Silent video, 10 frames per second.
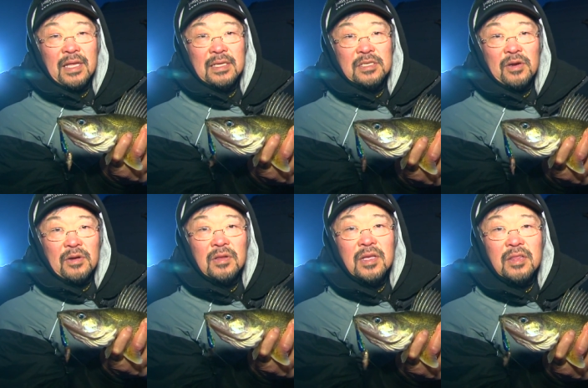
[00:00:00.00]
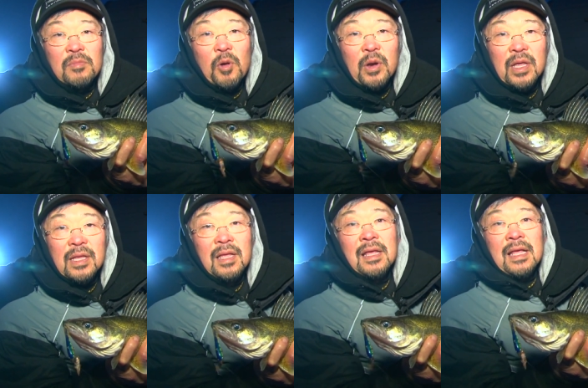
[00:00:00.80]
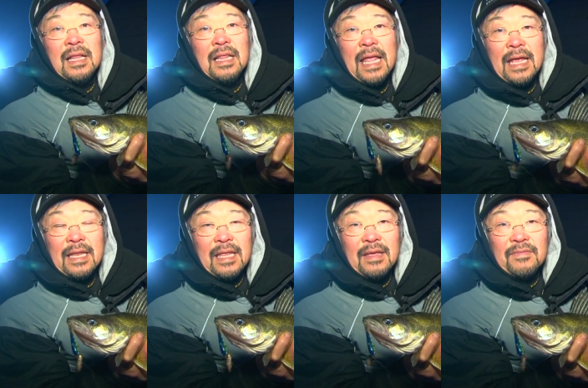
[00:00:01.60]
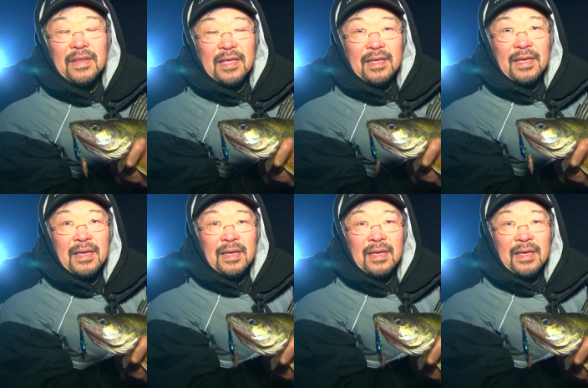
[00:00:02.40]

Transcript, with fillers: It's early in the morning, late in the evening,